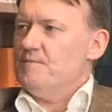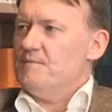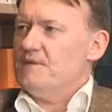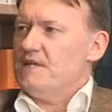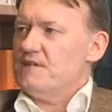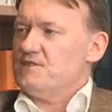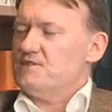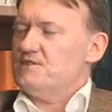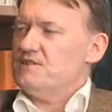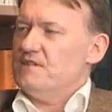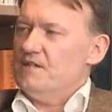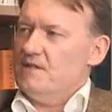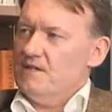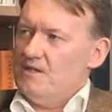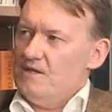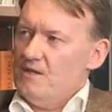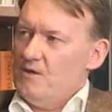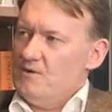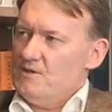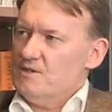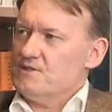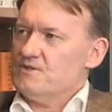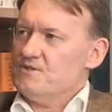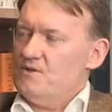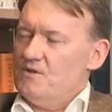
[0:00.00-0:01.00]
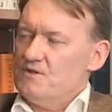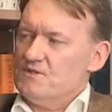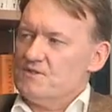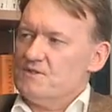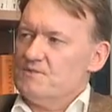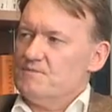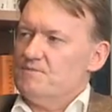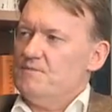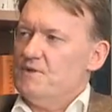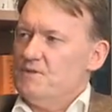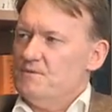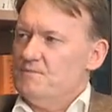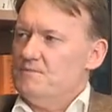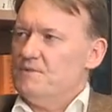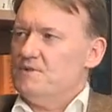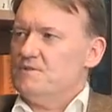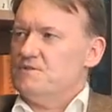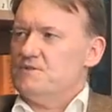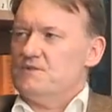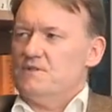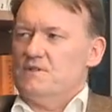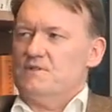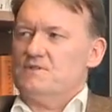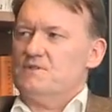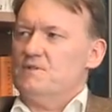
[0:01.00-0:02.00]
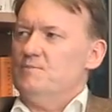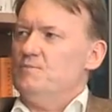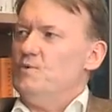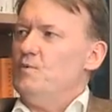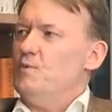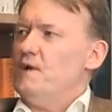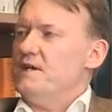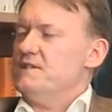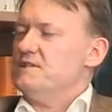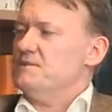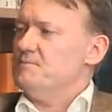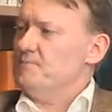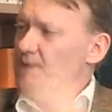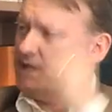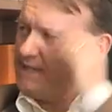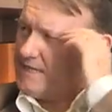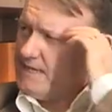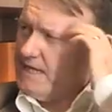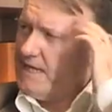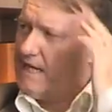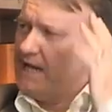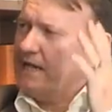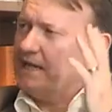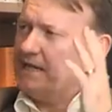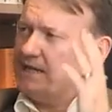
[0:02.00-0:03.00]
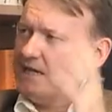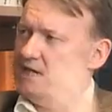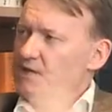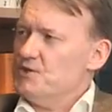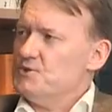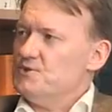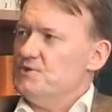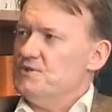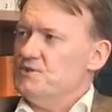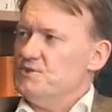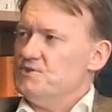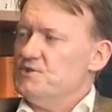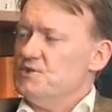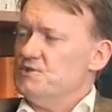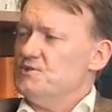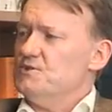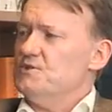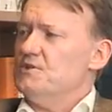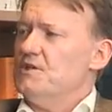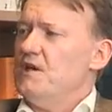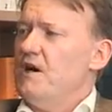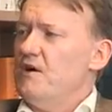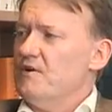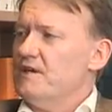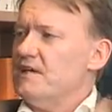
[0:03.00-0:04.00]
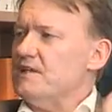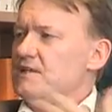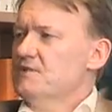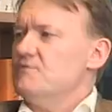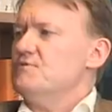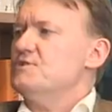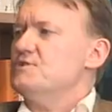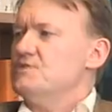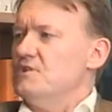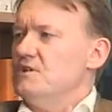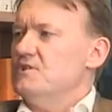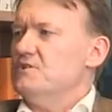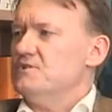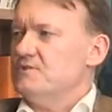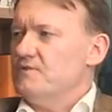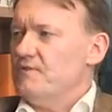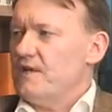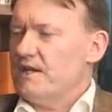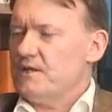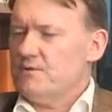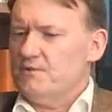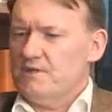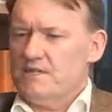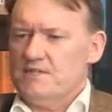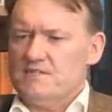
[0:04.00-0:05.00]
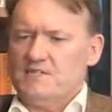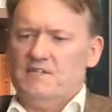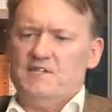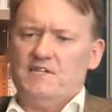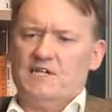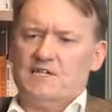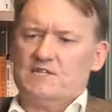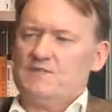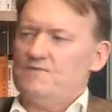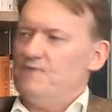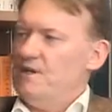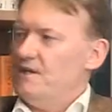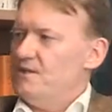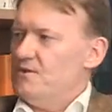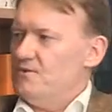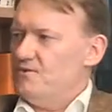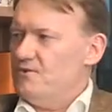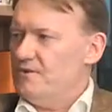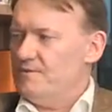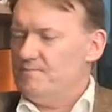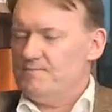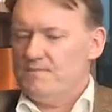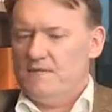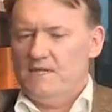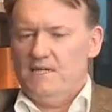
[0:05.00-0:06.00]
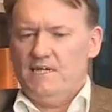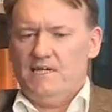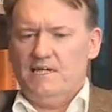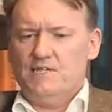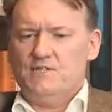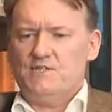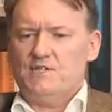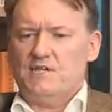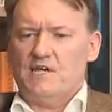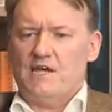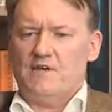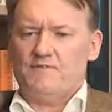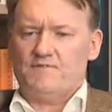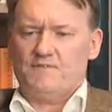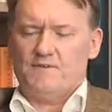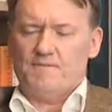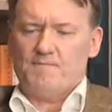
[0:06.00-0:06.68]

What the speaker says: That's the lowest cost, most simple way to make that allocation decision. And I'll get the returns of equities, index fund or an ETF.